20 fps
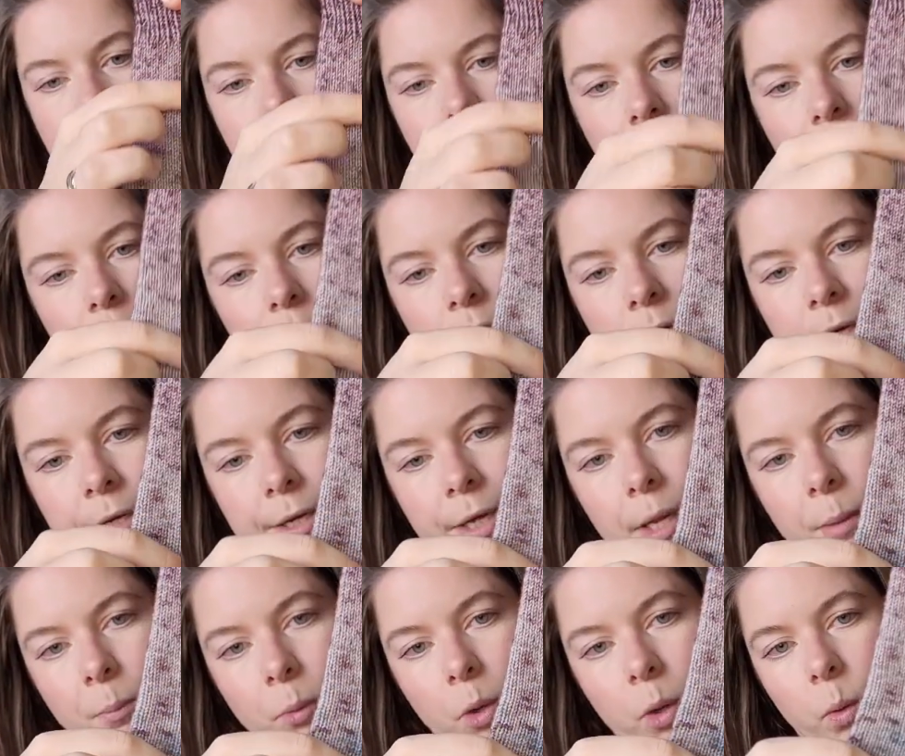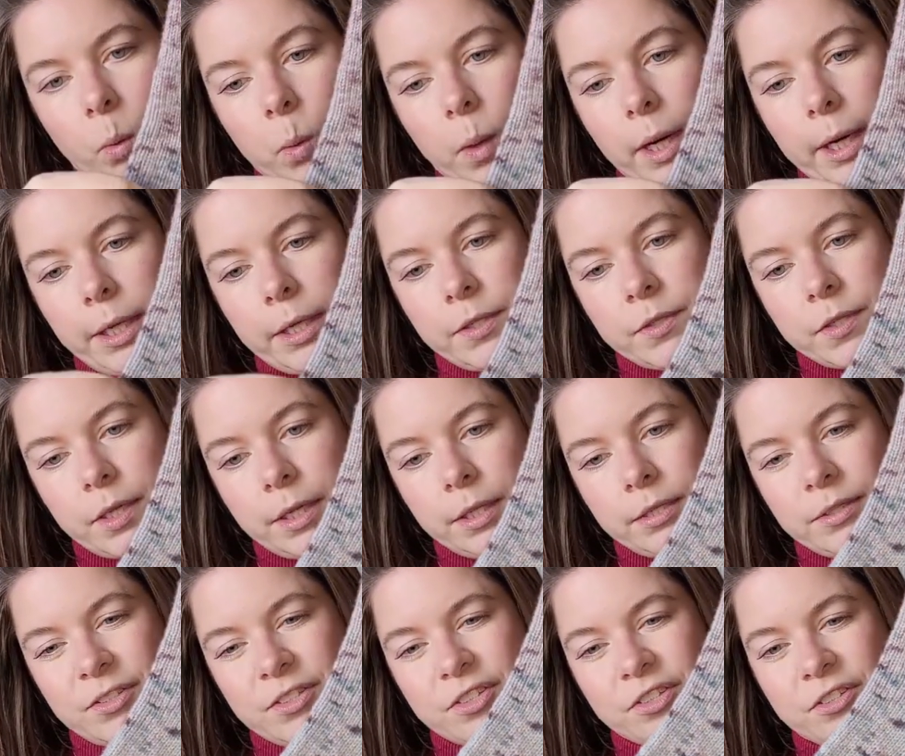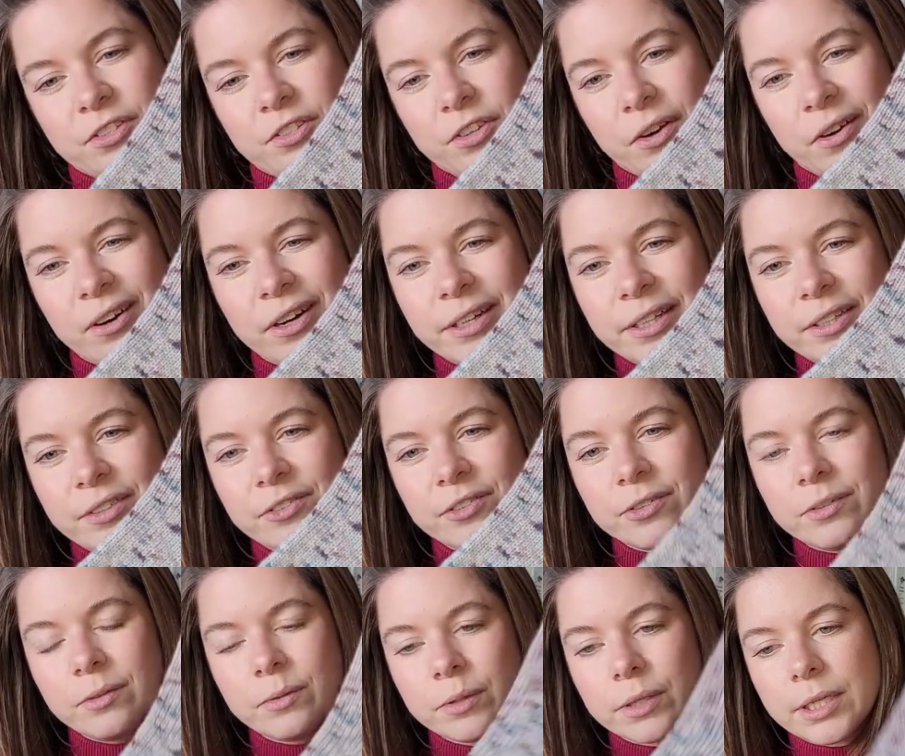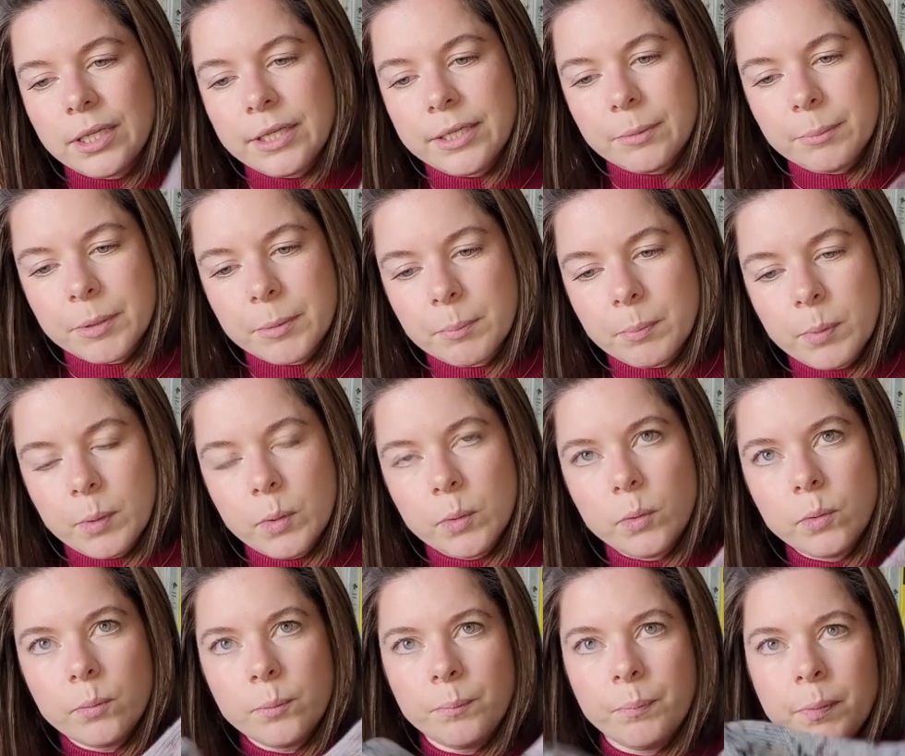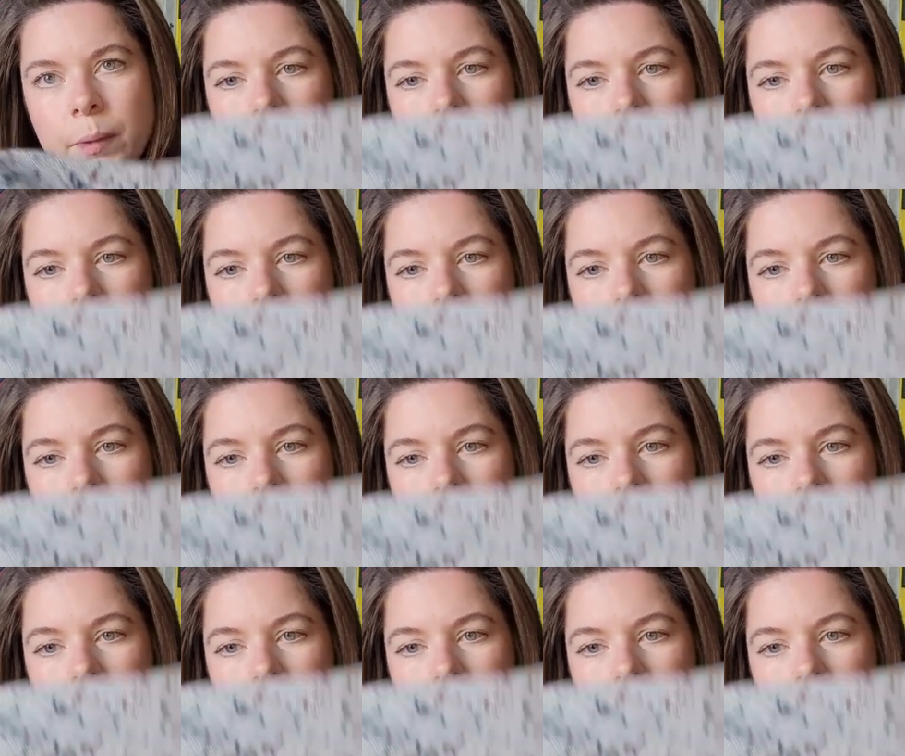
here and then more white. And it's starting to look a little bit blue.